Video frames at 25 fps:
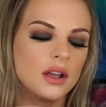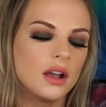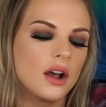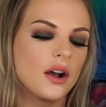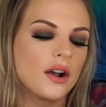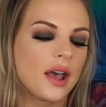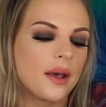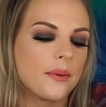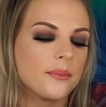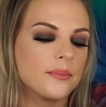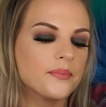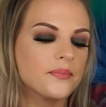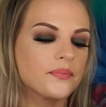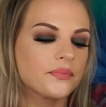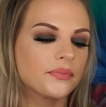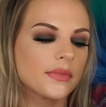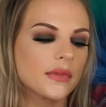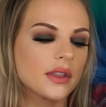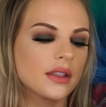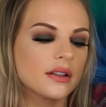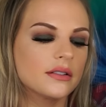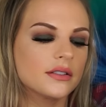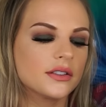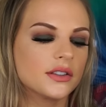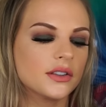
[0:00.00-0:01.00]
Okay,
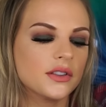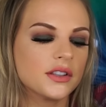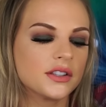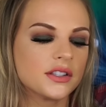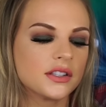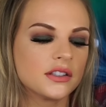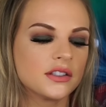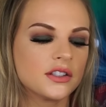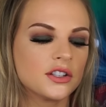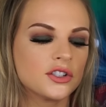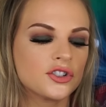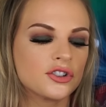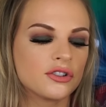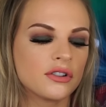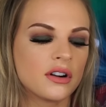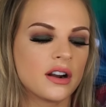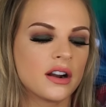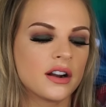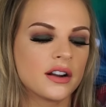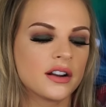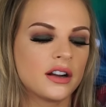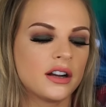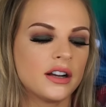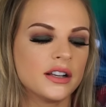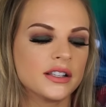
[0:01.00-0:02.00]
so this is the
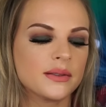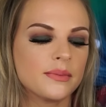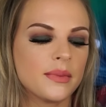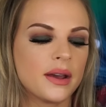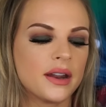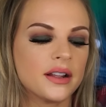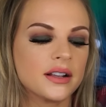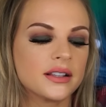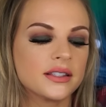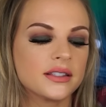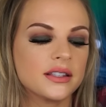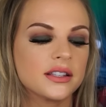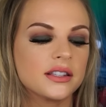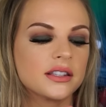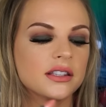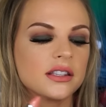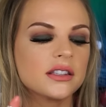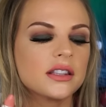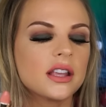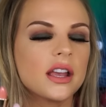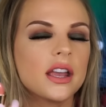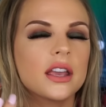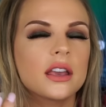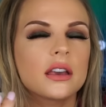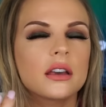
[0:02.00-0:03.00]
Gerard Cosmetics. This
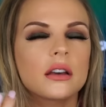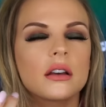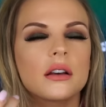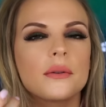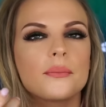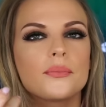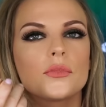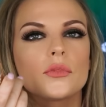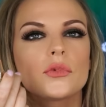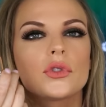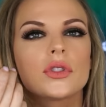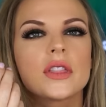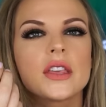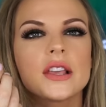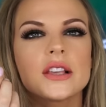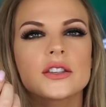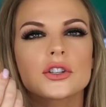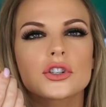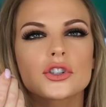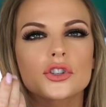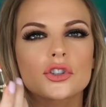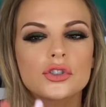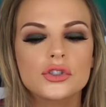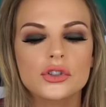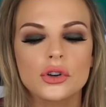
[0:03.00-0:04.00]
is like, these
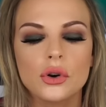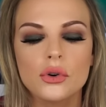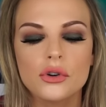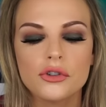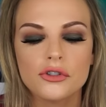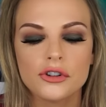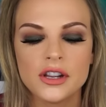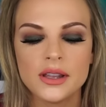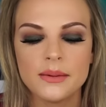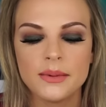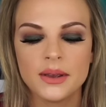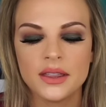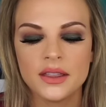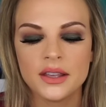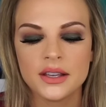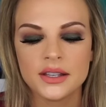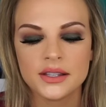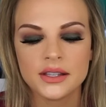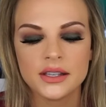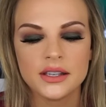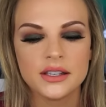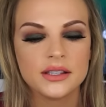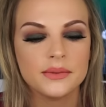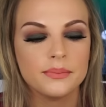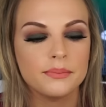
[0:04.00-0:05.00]
are so creamy.
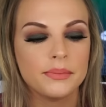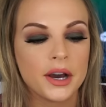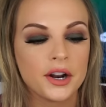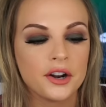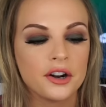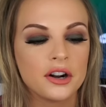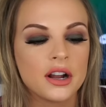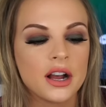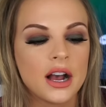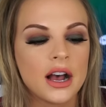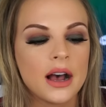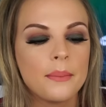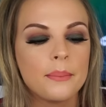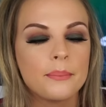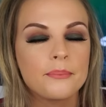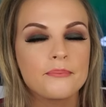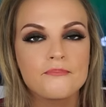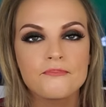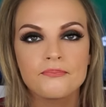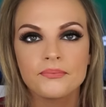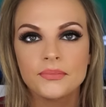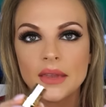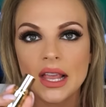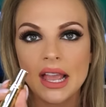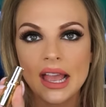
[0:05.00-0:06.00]
This is Buttercup
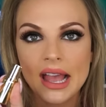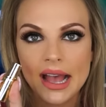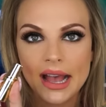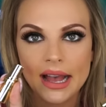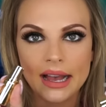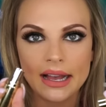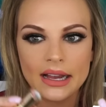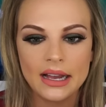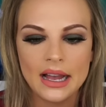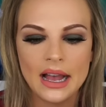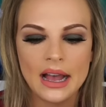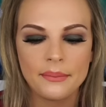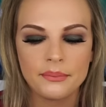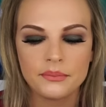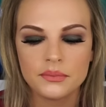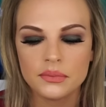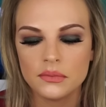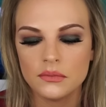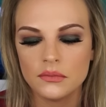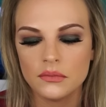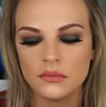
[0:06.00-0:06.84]
app.